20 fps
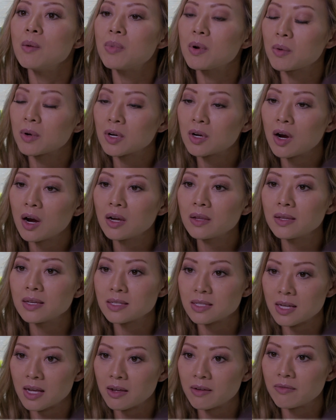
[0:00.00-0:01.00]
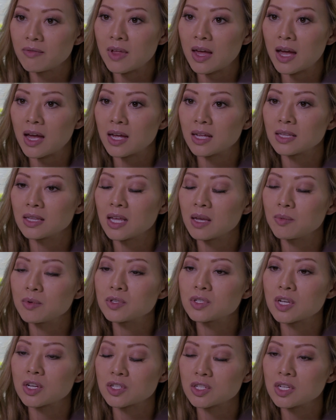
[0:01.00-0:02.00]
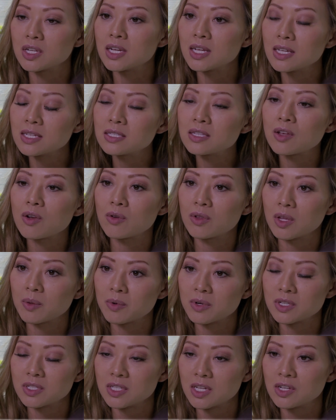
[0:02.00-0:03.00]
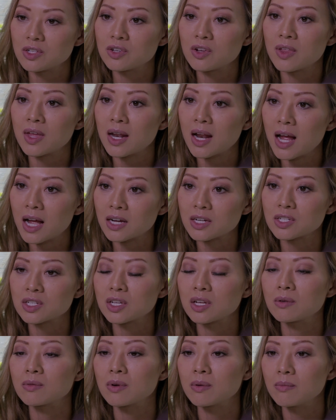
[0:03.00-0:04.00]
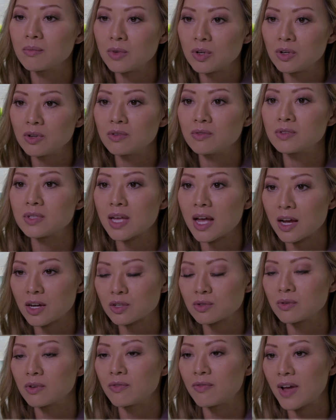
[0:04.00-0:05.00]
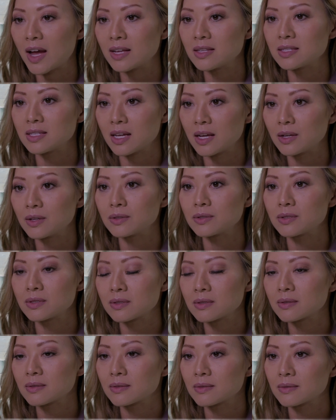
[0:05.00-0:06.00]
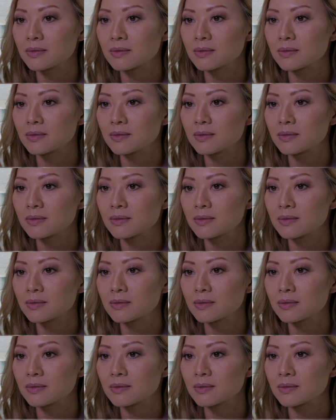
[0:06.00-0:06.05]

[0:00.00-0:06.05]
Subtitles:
but regardless of that, liposuction is the only procedure that actually removes the actual fat cells.